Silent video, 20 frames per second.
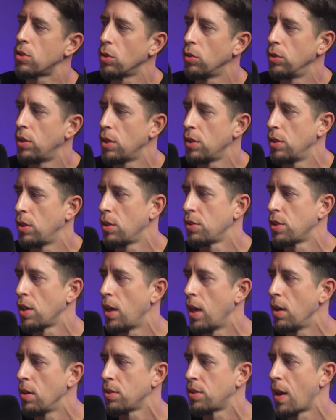so there's
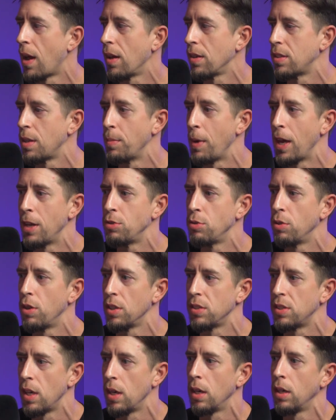a hairstylist named Andrew
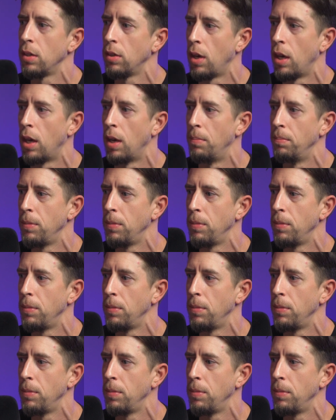Does Hair.